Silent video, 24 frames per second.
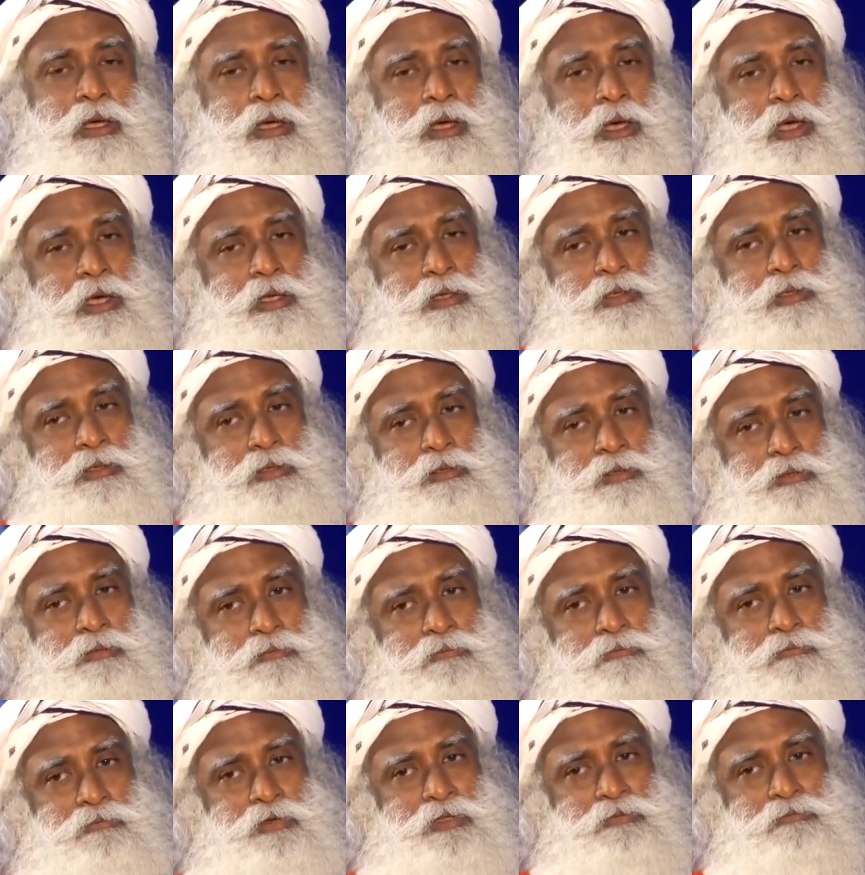And
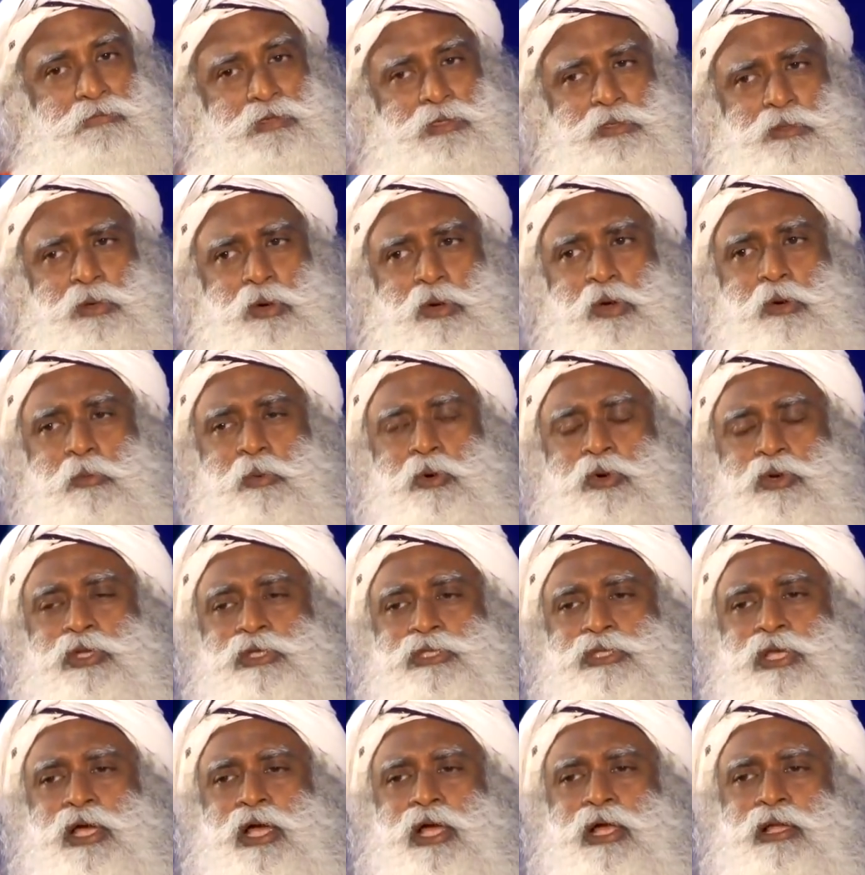when we talk about
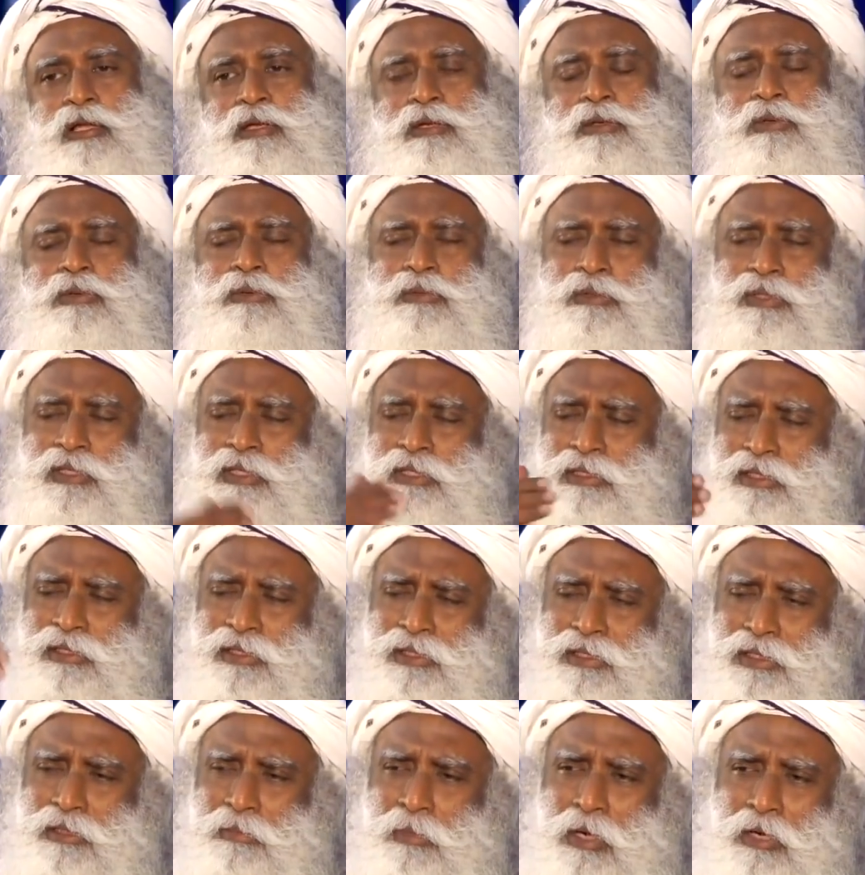a child, don't think
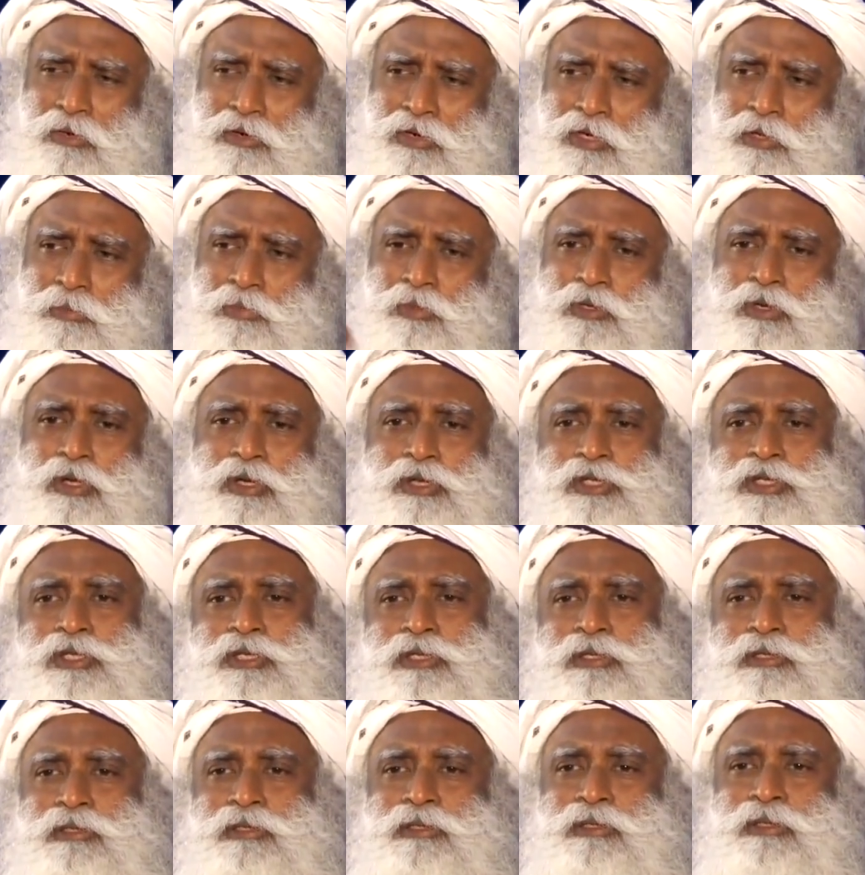this is about reproduction.